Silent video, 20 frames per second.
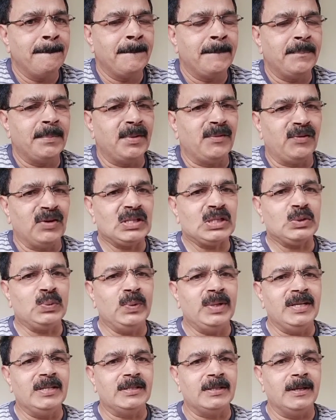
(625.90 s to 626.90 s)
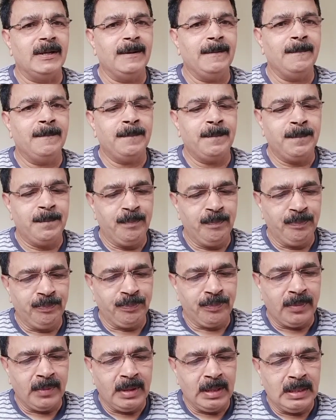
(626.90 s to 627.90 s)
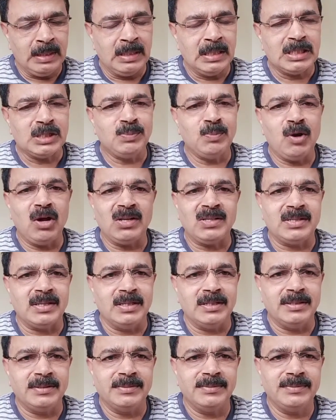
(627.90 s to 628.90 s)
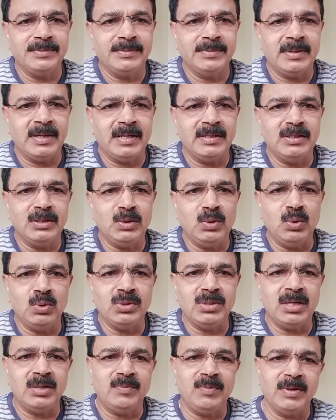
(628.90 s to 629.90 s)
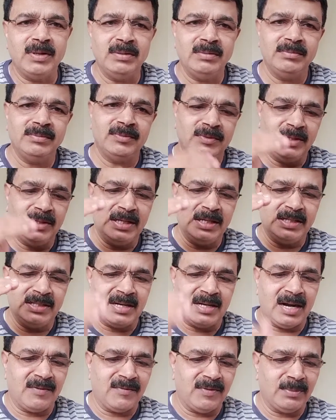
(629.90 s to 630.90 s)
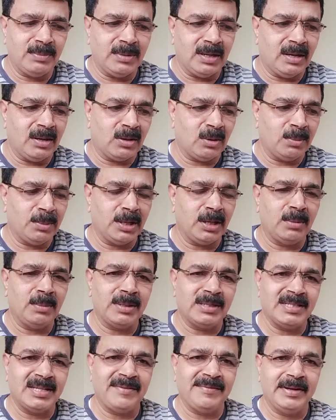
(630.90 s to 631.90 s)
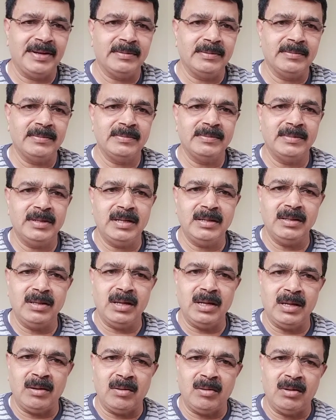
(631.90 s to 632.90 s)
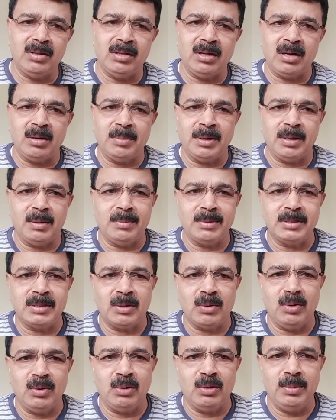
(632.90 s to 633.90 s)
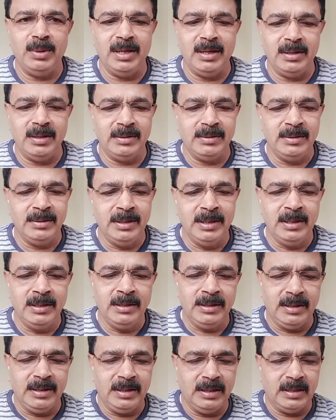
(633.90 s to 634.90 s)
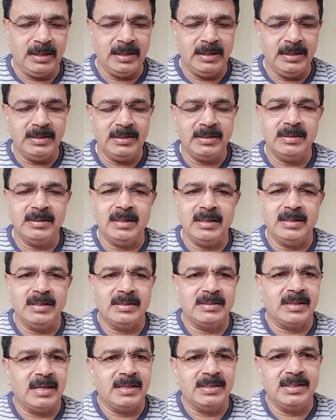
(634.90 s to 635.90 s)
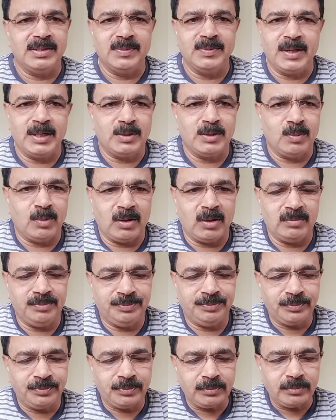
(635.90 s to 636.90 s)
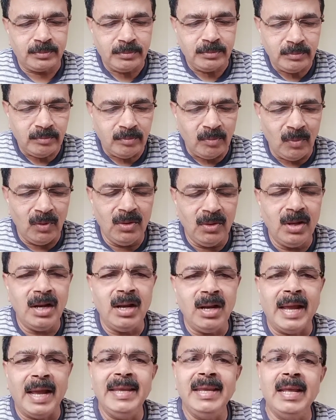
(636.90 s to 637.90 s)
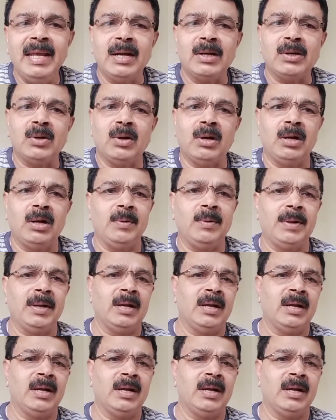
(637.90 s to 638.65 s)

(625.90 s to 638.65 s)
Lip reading: The first one is the small size. As it goes, that one, it starts from the atomic number 7. Then all the atomic numbers are going to be increased. Then the size is very small. Then high electronegativity.